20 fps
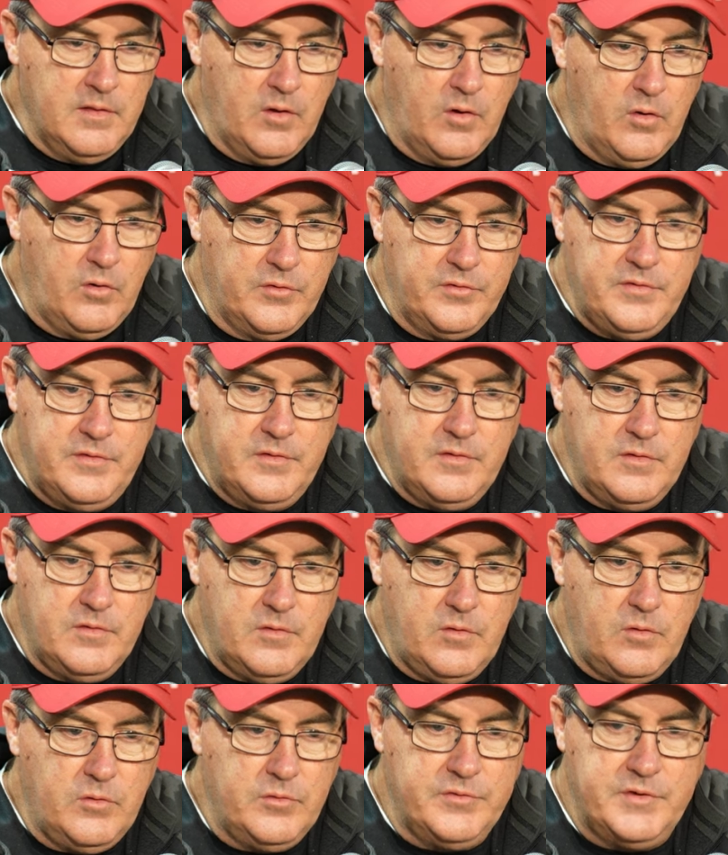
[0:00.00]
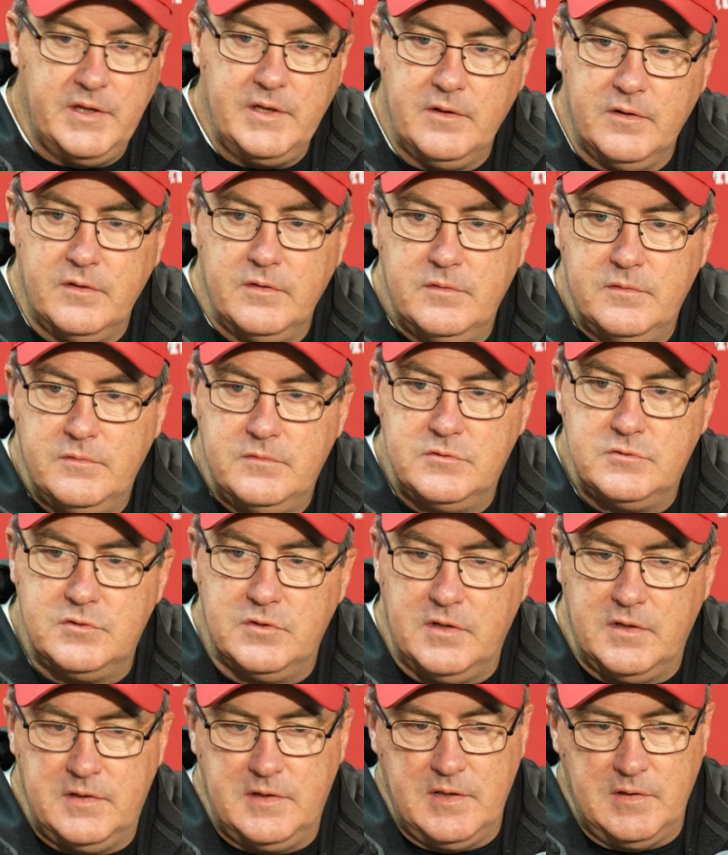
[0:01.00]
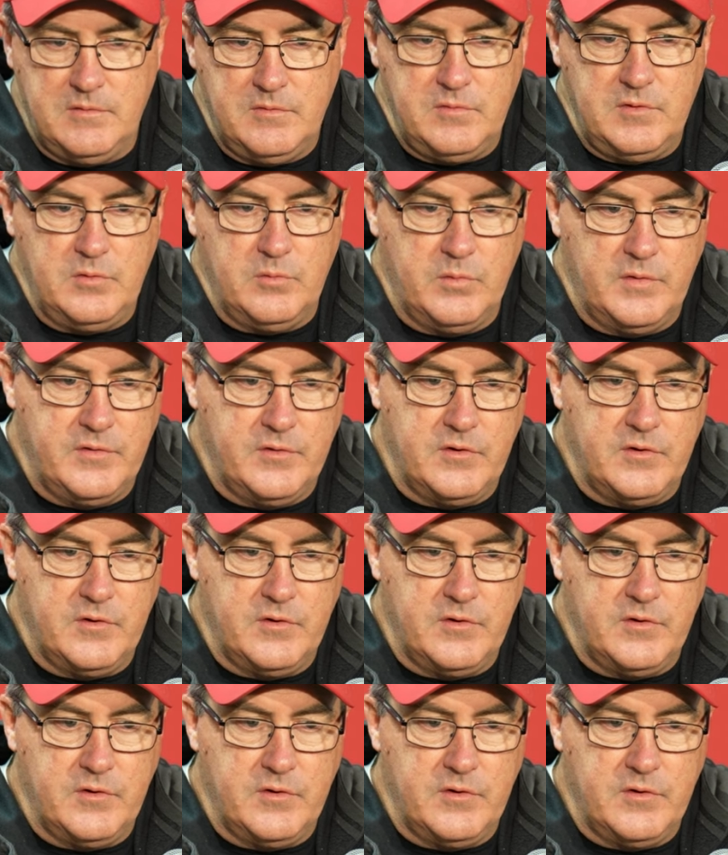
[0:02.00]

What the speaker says: whole deal, so that when